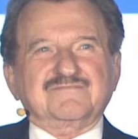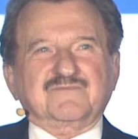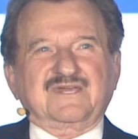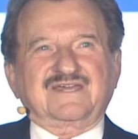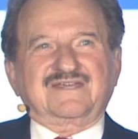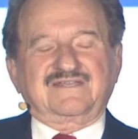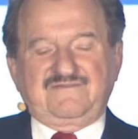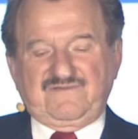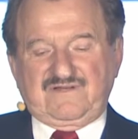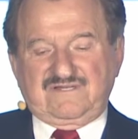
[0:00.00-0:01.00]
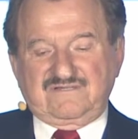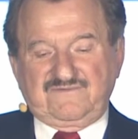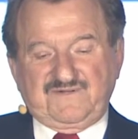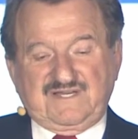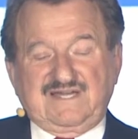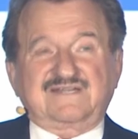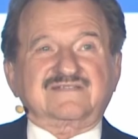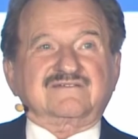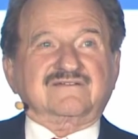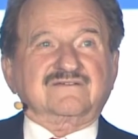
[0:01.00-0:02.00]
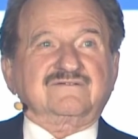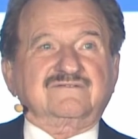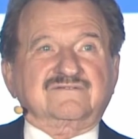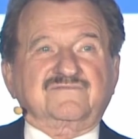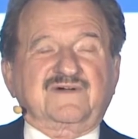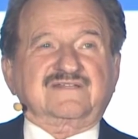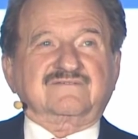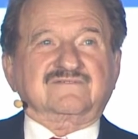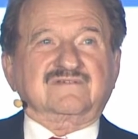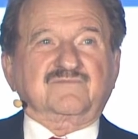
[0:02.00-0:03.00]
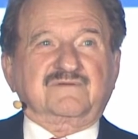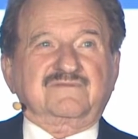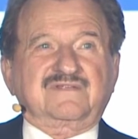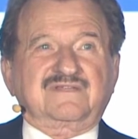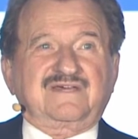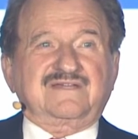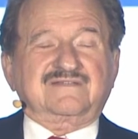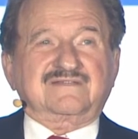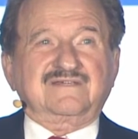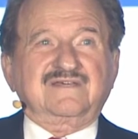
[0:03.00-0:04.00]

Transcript: by great philosopher Aristotle, whose father was a prominent doctor.